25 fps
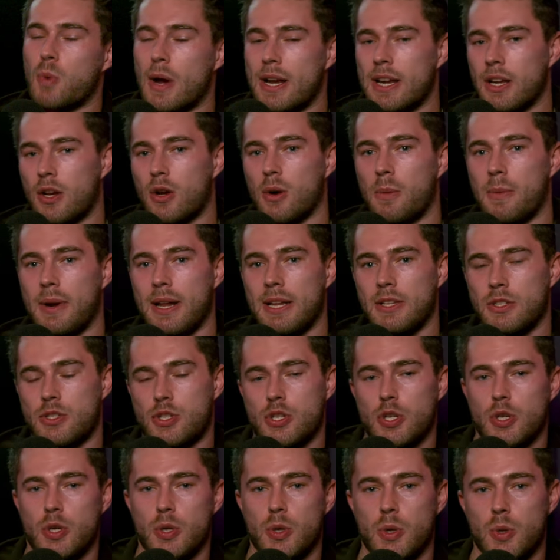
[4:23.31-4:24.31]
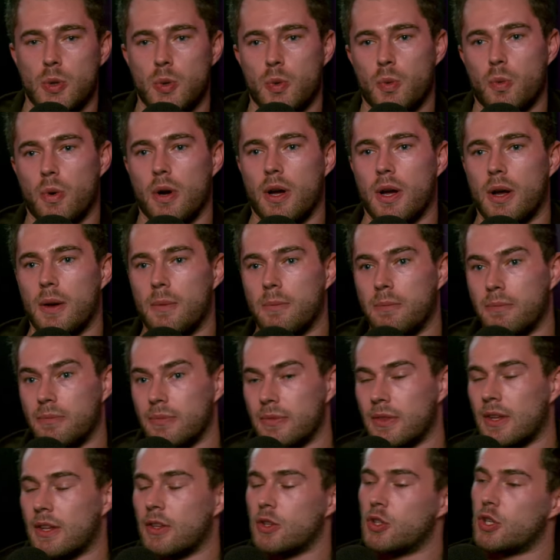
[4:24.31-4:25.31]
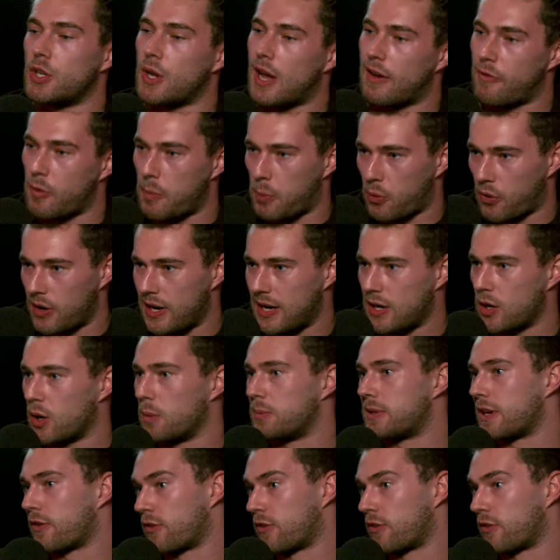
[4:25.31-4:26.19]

when you're coming into, do you have a prenup,